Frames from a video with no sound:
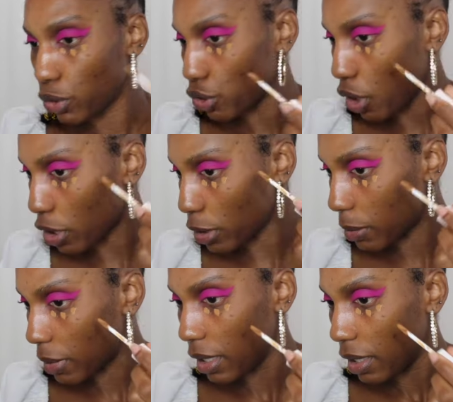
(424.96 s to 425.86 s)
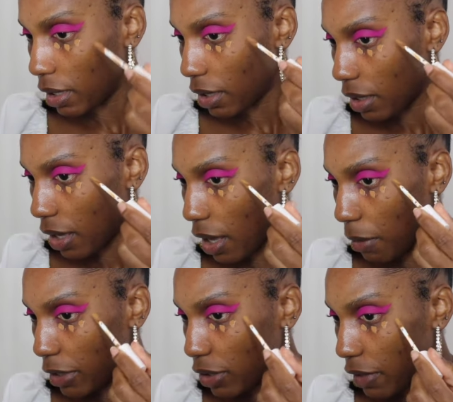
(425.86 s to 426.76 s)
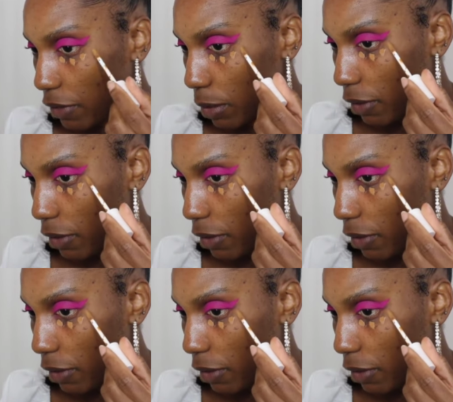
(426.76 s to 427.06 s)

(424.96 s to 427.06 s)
sharp, I just have to be